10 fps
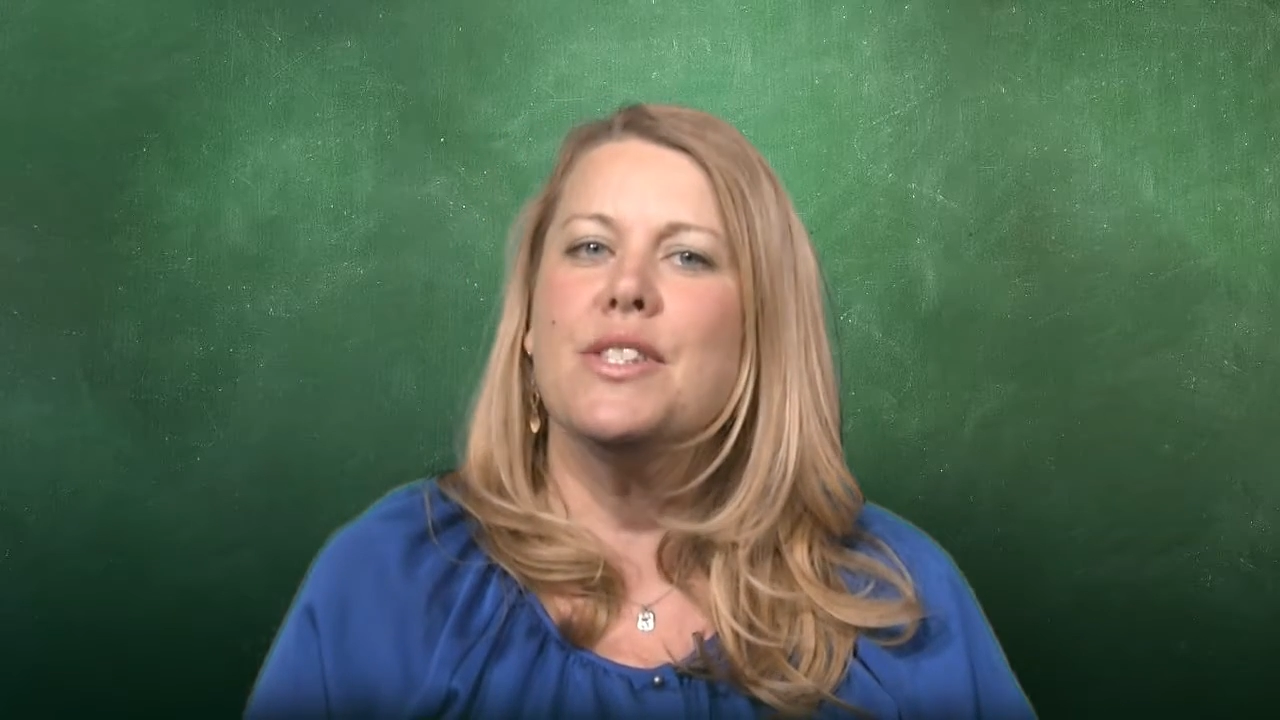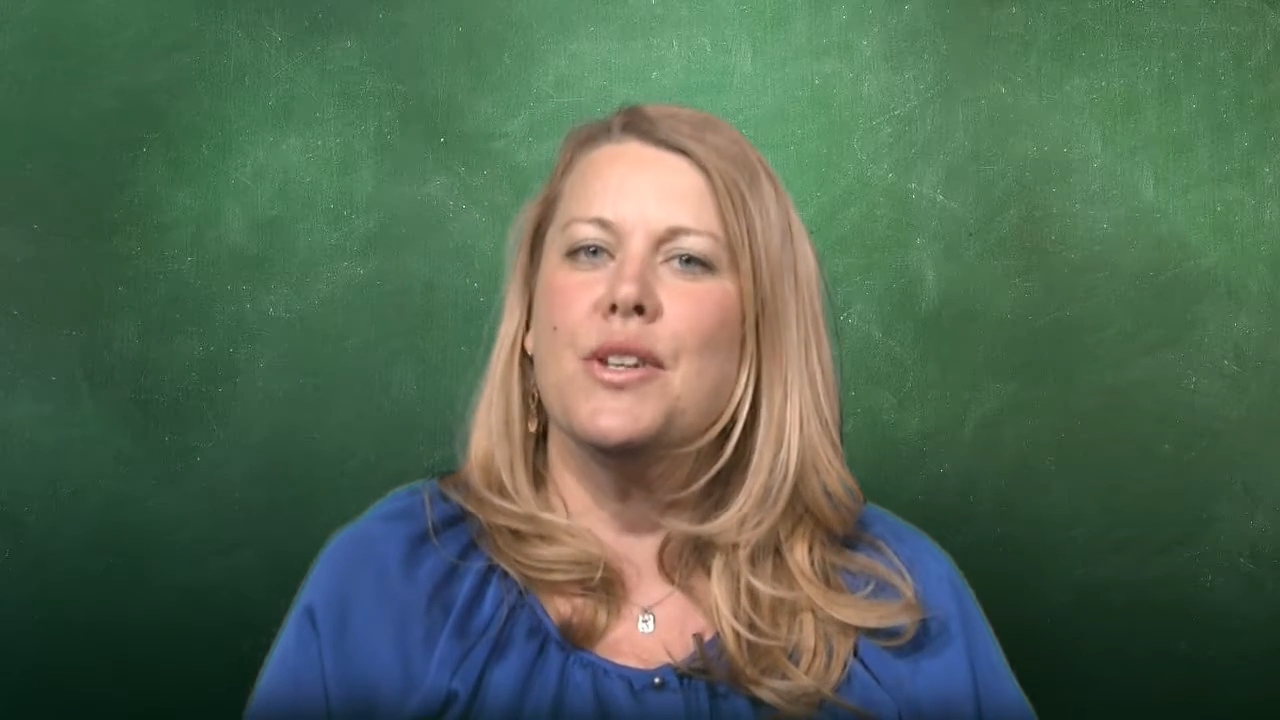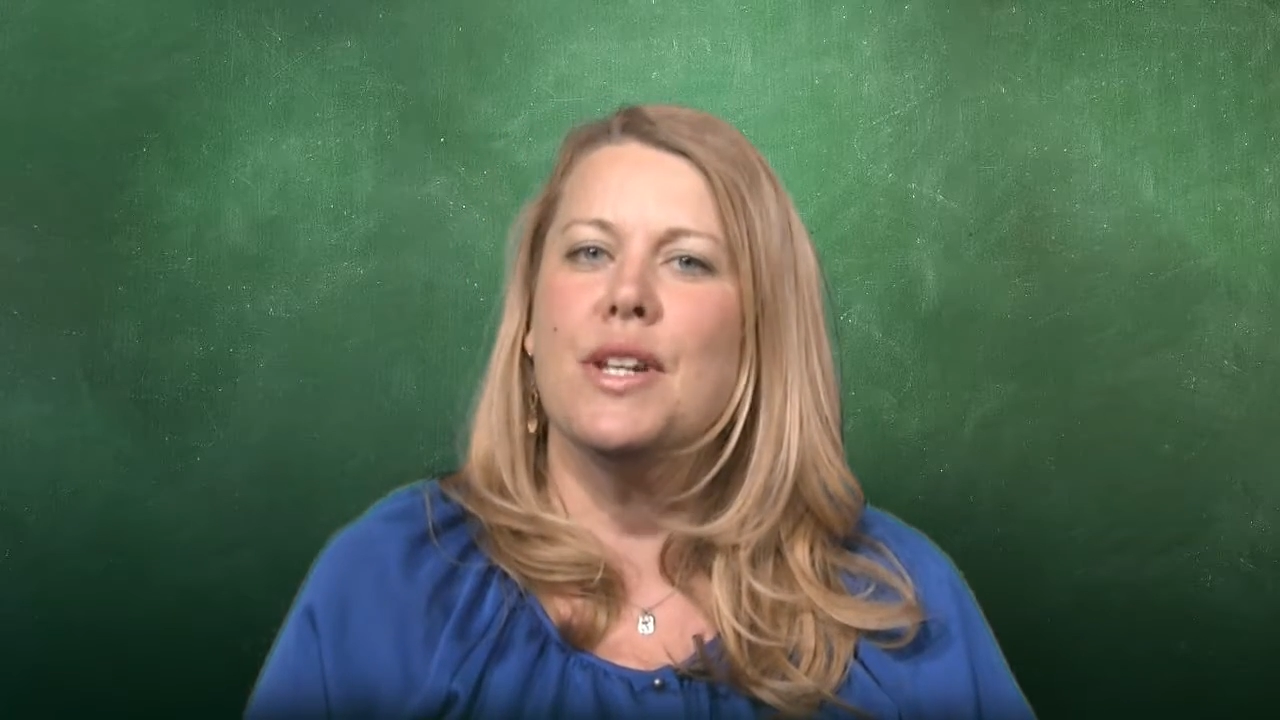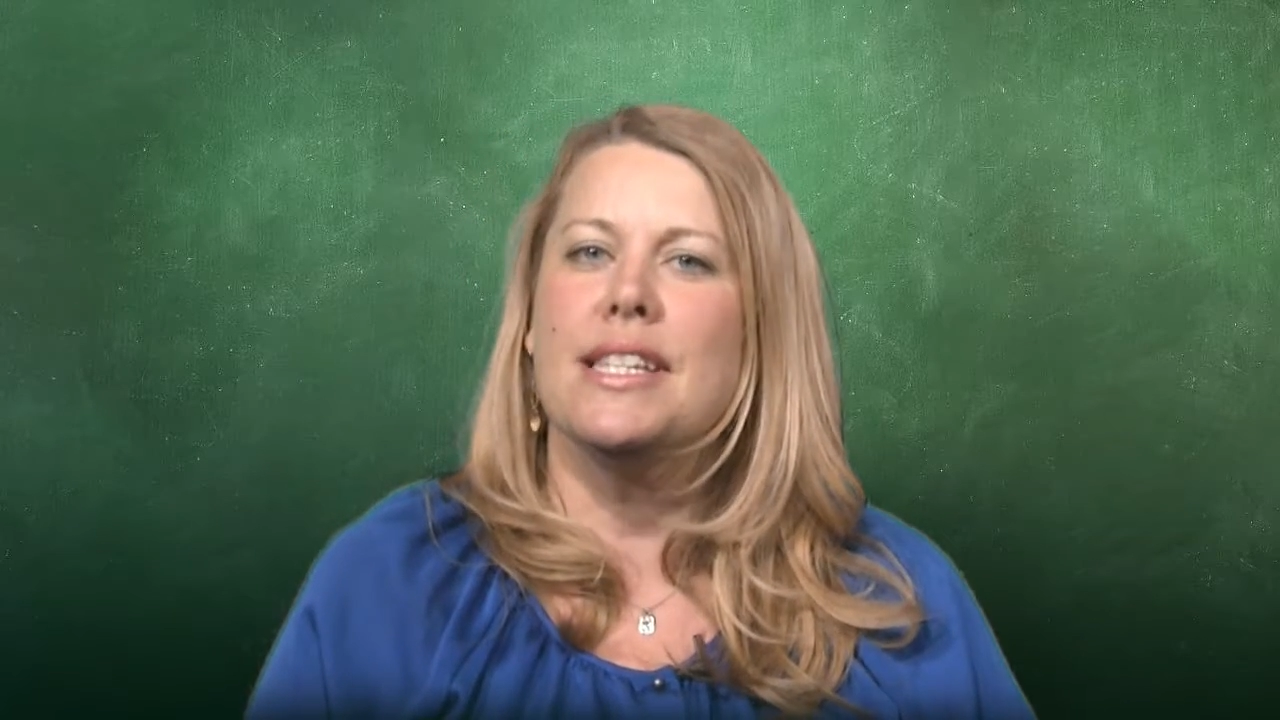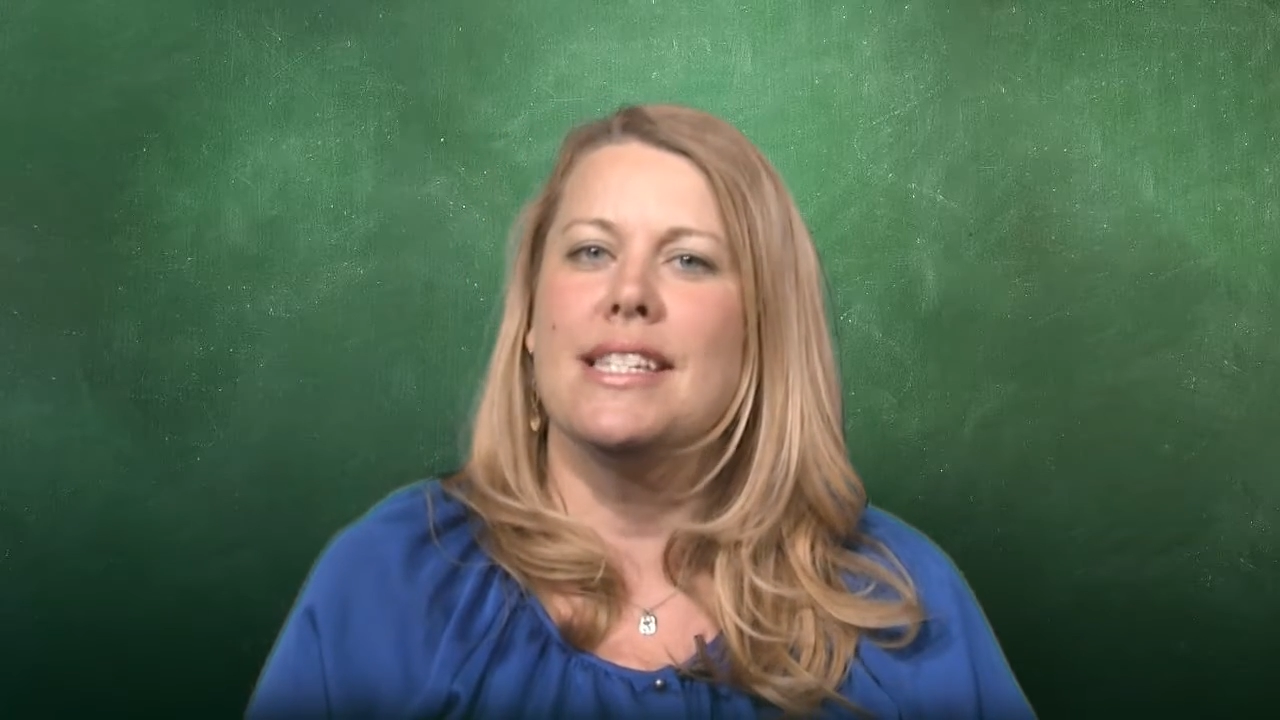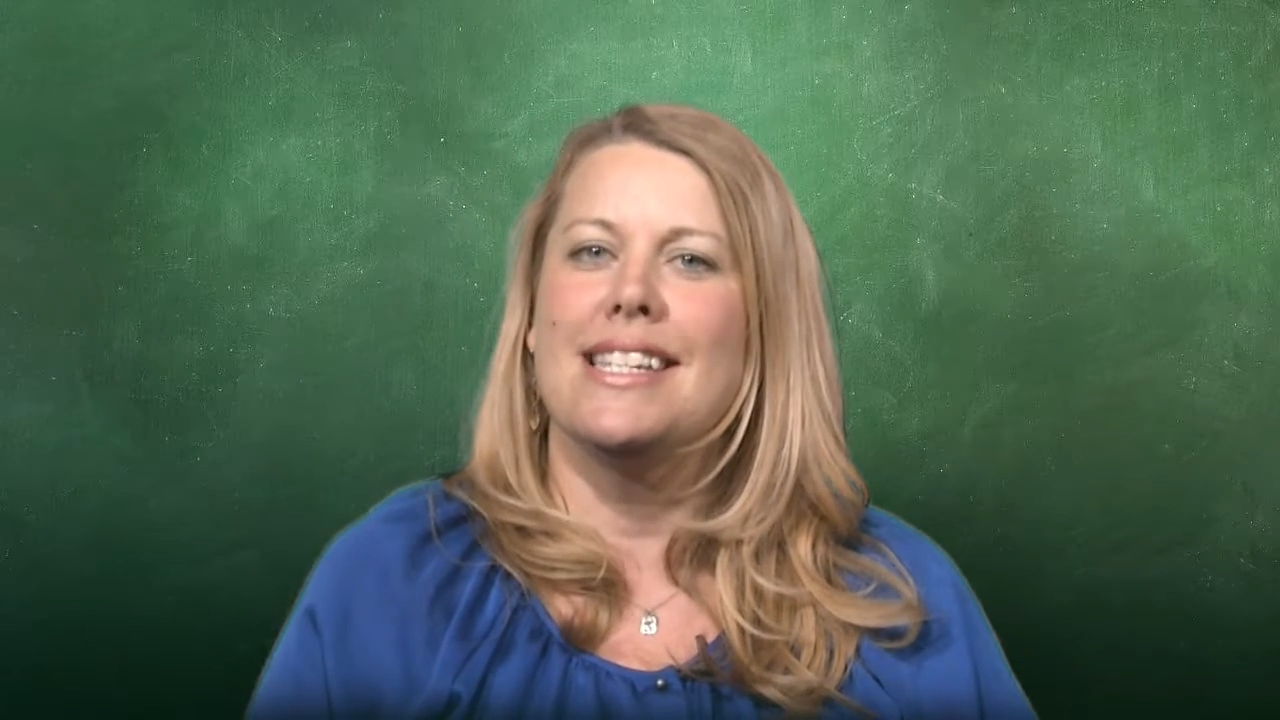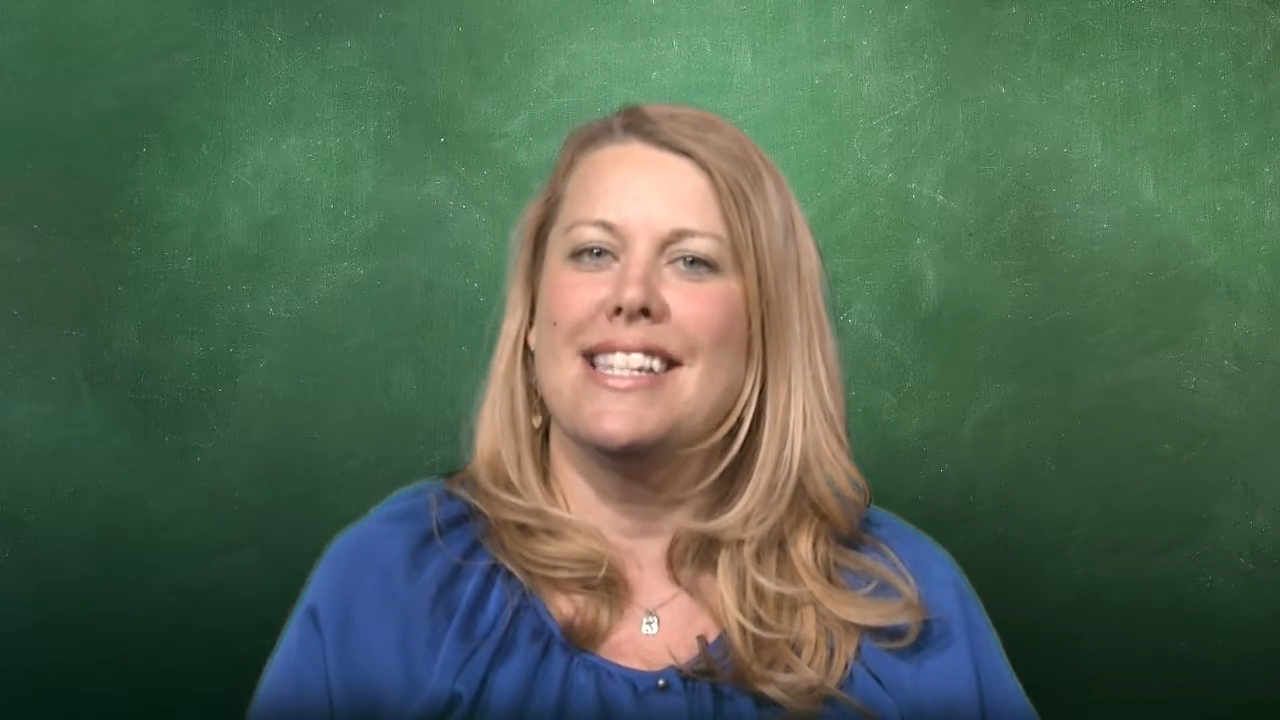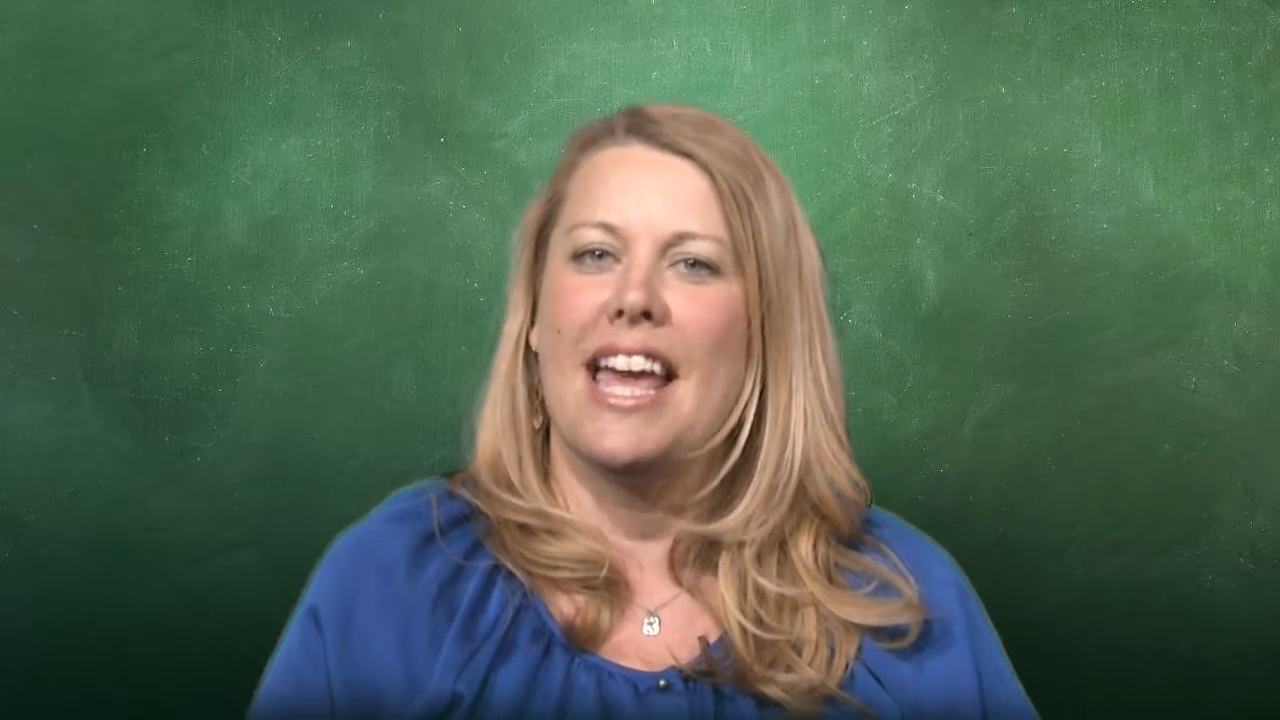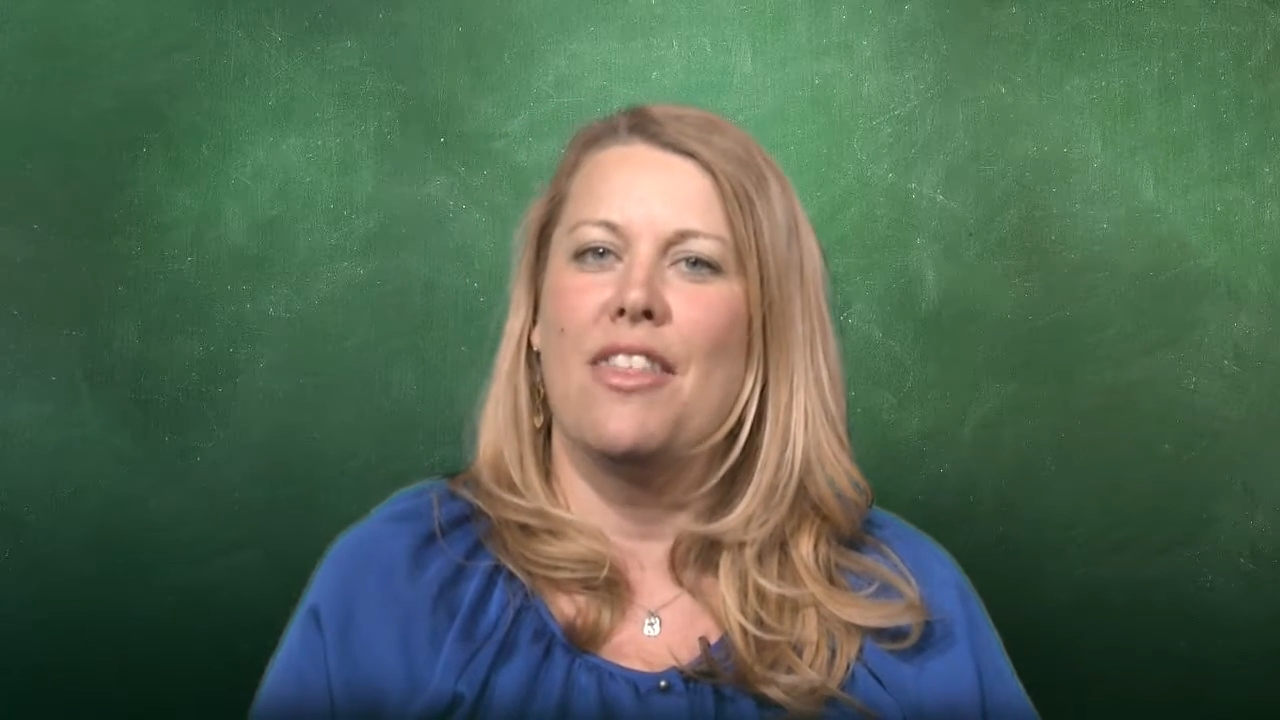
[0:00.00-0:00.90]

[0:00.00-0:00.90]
students to say